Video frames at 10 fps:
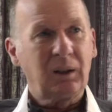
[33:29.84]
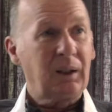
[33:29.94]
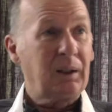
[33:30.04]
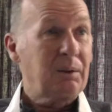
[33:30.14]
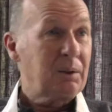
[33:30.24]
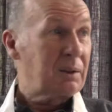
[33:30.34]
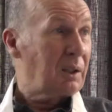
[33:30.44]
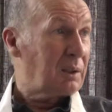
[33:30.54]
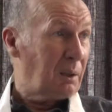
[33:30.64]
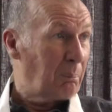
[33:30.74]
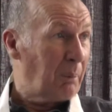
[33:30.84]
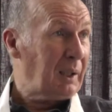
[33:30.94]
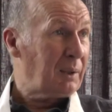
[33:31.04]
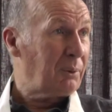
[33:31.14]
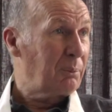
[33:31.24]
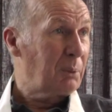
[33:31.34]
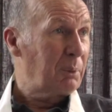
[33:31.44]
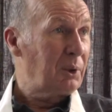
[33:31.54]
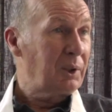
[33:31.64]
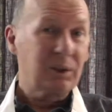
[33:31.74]
and they'd come back from the
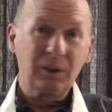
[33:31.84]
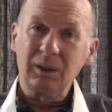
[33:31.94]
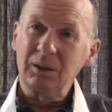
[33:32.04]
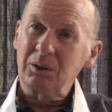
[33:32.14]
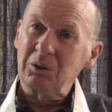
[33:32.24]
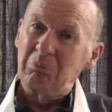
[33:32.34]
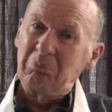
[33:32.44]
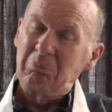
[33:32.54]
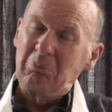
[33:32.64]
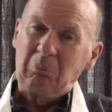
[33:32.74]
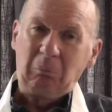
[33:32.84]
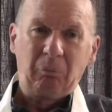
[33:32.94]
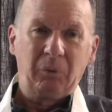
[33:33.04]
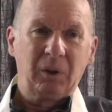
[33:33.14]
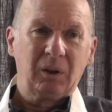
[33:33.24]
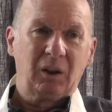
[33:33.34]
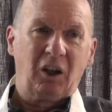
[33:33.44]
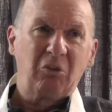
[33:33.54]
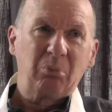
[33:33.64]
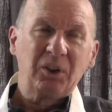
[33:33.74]
building sites,
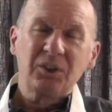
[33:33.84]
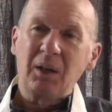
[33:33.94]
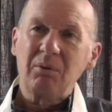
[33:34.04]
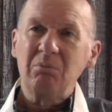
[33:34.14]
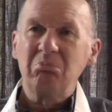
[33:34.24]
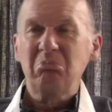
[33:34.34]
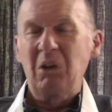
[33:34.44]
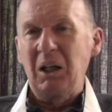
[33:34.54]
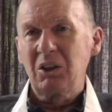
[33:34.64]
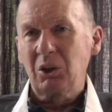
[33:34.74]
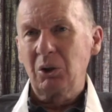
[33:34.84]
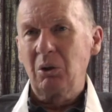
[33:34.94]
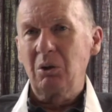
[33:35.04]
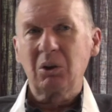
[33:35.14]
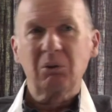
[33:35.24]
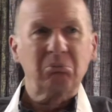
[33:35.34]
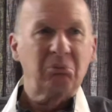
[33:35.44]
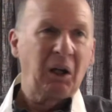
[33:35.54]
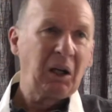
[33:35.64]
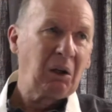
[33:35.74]
half past seven, eight o'clock,
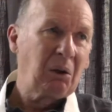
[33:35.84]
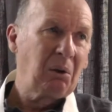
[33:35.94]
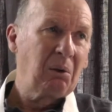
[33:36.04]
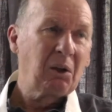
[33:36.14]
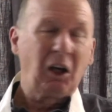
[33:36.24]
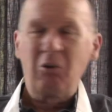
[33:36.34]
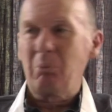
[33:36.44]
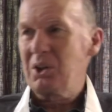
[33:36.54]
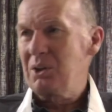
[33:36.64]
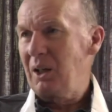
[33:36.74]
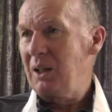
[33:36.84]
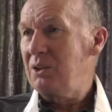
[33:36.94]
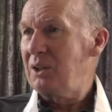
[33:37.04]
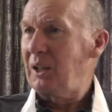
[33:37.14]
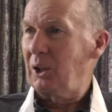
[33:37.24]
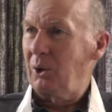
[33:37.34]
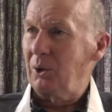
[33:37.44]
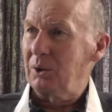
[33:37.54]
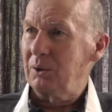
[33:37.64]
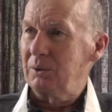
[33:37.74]
nine o'clock, half past nine, ten
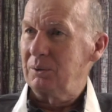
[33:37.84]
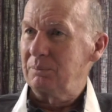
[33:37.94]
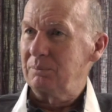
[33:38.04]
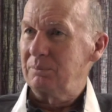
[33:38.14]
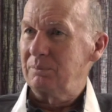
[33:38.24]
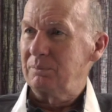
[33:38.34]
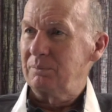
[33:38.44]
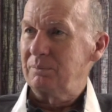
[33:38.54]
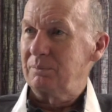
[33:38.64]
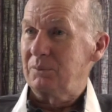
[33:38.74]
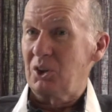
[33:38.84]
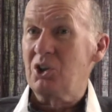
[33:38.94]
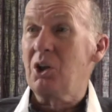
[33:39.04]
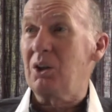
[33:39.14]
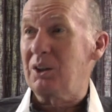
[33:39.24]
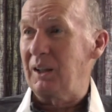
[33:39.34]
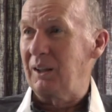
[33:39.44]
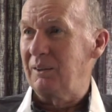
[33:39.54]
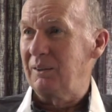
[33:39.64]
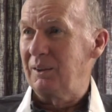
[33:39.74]
o'clock.
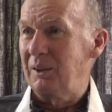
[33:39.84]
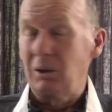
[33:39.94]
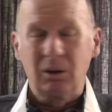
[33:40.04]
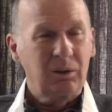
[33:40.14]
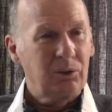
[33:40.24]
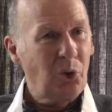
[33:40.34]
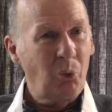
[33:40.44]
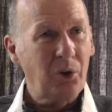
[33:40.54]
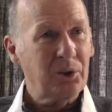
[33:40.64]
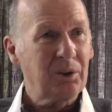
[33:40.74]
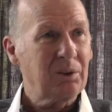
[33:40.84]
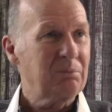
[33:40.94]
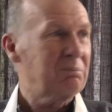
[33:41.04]
Dirty, no water,